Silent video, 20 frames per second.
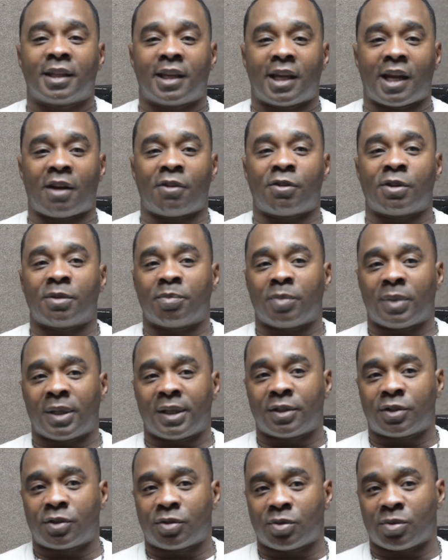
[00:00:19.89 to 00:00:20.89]
carried
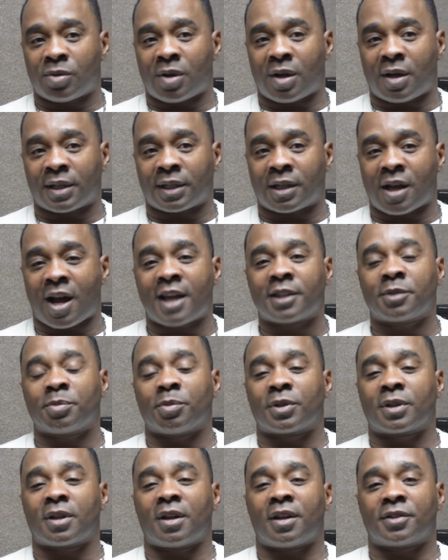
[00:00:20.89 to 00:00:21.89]
me to a
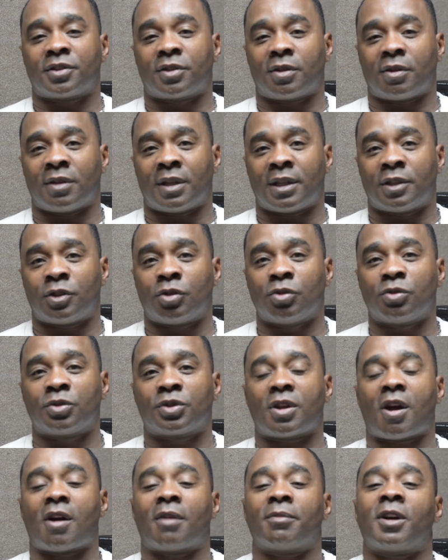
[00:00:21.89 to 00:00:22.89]
gospel concert at
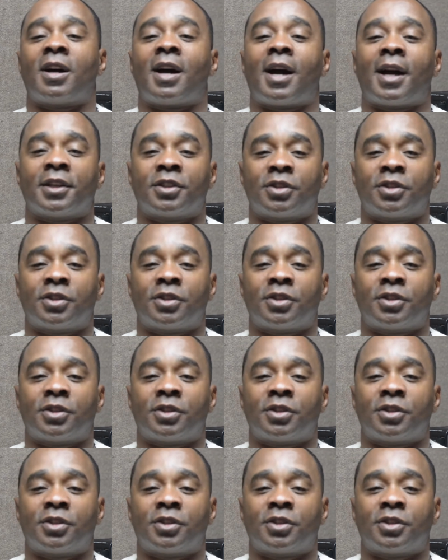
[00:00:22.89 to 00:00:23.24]
DuSable High